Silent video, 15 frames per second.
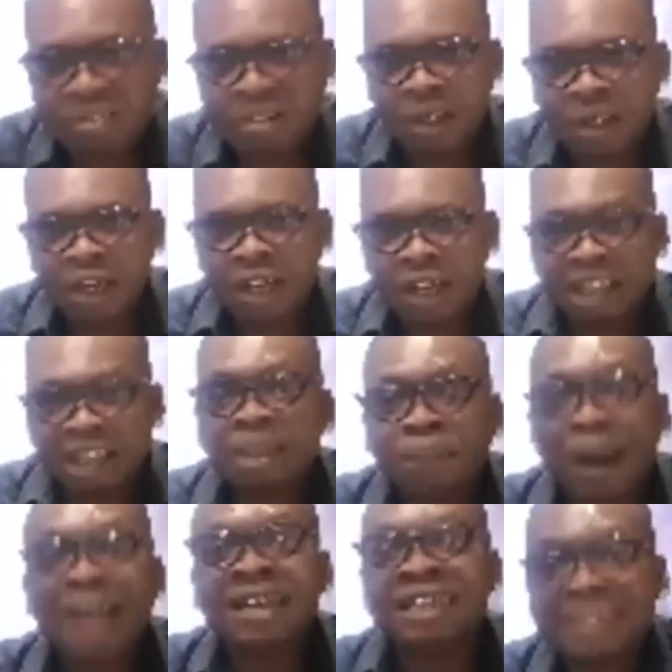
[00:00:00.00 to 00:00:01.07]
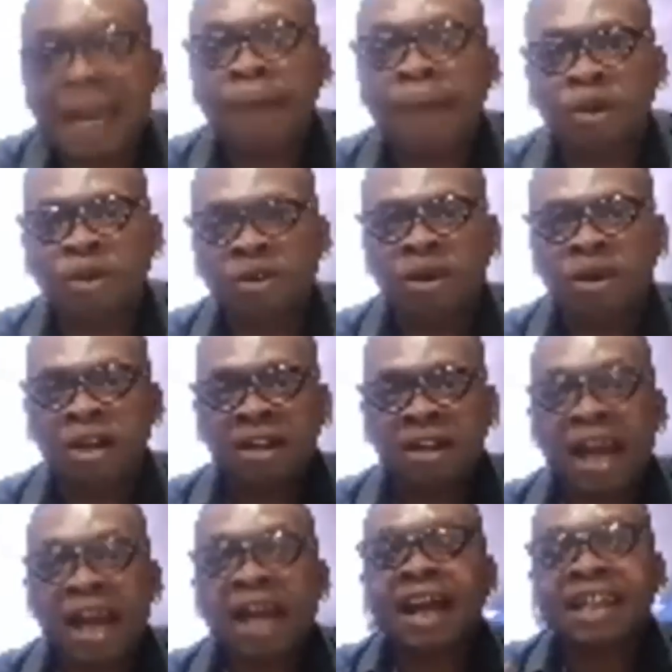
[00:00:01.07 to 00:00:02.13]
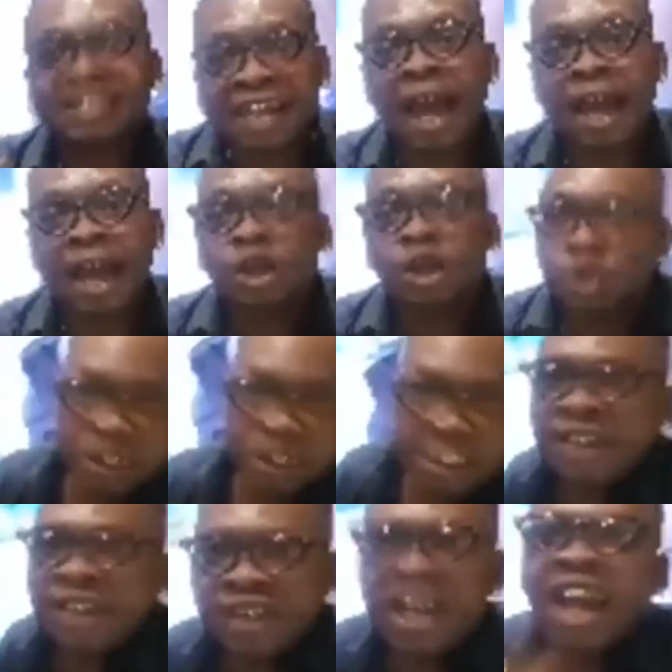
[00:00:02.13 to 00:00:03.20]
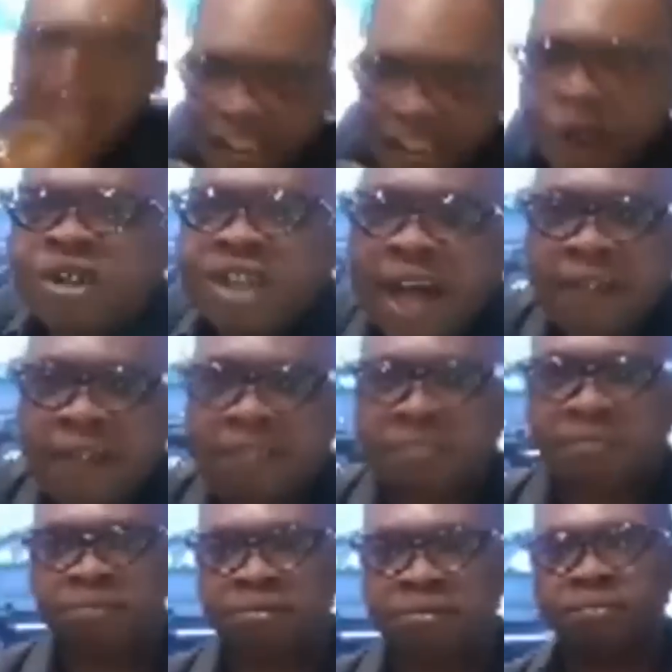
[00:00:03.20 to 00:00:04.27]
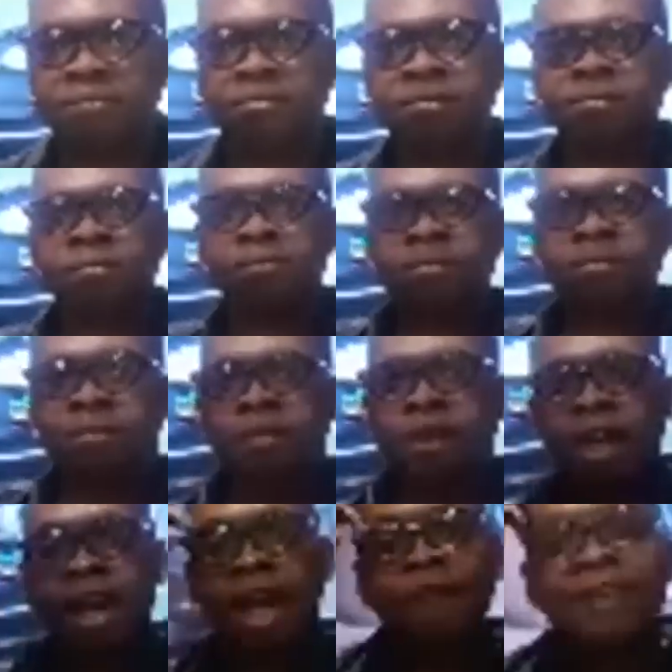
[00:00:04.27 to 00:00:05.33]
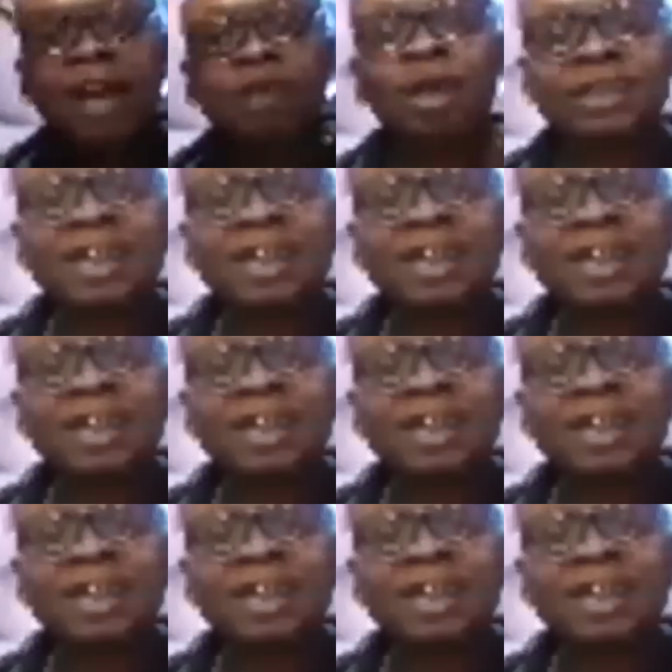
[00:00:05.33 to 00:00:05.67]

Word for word: It's by this time, no, now can say UTV, hey, out there. If you have to take a